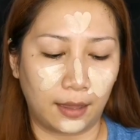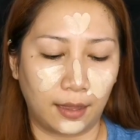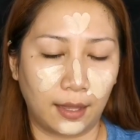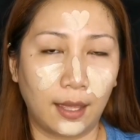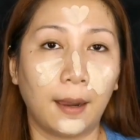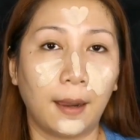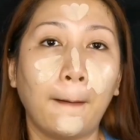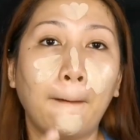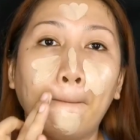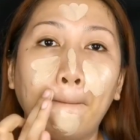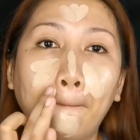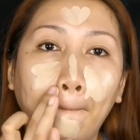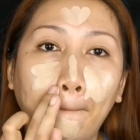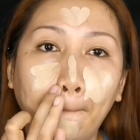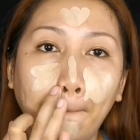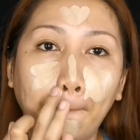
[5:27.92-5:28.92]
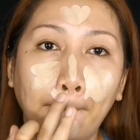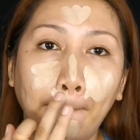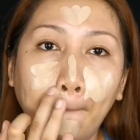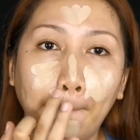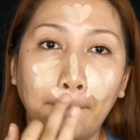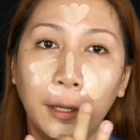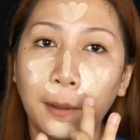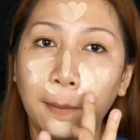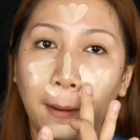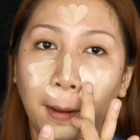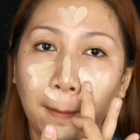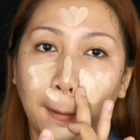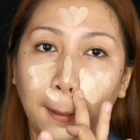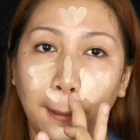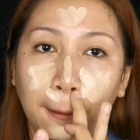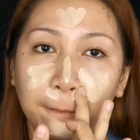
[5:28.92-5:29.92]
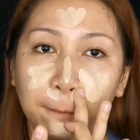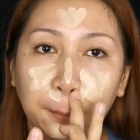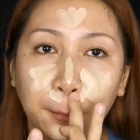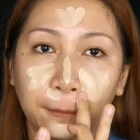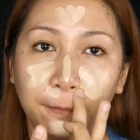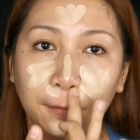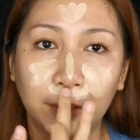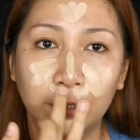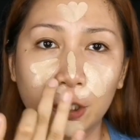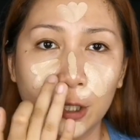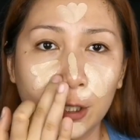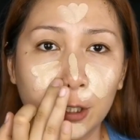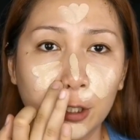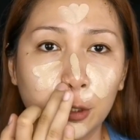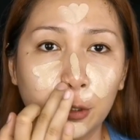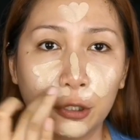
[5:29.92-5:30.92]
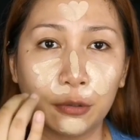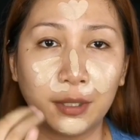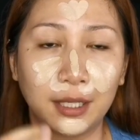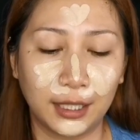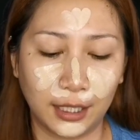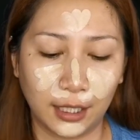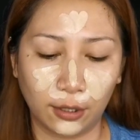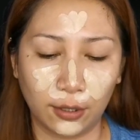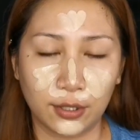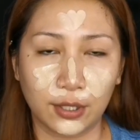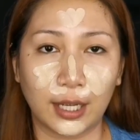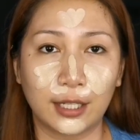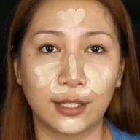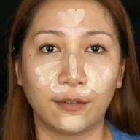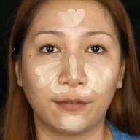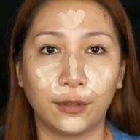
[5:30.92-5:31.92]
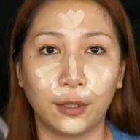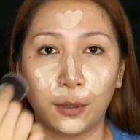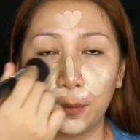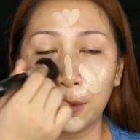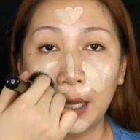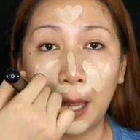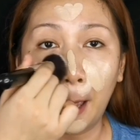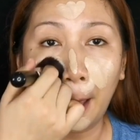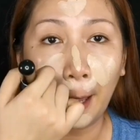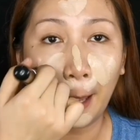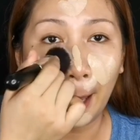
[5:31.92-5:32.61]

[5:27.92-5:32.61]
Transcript: And then, yung mga may imperfections, usually dito sides of the nose.